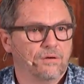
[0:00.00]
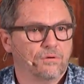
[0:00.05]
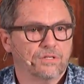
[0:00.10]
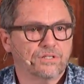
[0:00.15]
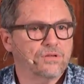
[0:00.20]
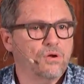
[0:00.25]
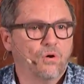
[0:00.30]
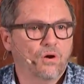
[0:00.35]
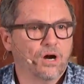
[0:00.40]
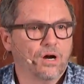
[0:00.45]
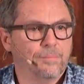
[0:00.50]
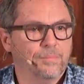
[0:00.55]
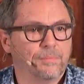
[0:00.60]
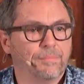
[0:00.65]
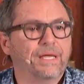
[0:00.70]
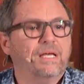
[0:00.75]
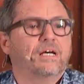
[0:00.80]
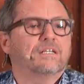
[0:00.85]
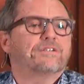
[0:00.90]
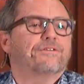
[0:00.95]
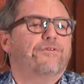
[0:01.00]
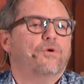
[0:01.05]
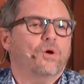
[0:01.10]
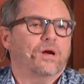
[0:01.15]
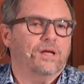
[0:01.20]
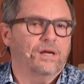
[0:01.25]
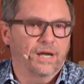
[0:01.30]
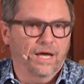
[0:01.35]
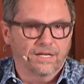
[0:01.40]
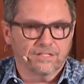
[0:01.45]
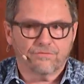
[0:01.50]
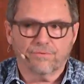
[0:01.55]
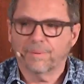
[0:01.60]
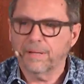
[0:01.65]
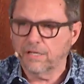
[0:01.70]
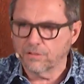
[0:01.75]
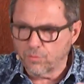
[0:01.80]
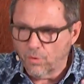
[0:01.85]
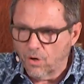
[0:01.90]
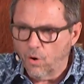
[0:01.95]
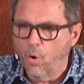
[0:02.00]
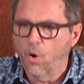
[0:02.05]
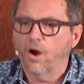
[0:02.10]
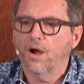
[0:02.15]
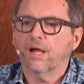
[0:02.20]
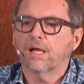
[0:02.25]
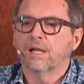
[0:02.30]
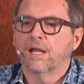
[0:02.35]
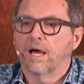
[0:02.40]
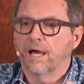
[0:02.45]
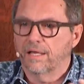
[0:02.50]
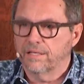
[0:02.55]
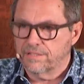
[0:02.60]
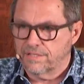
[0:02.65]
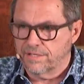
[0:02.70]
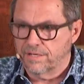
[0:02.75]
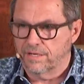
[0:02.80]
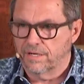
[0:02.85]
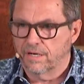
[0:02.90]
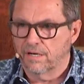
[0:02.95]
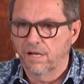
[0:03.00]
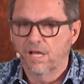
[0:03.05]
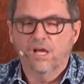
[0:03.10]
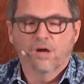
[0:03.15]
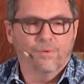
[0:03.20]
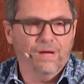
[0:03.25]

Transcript: which is horrible. Because we're organized here,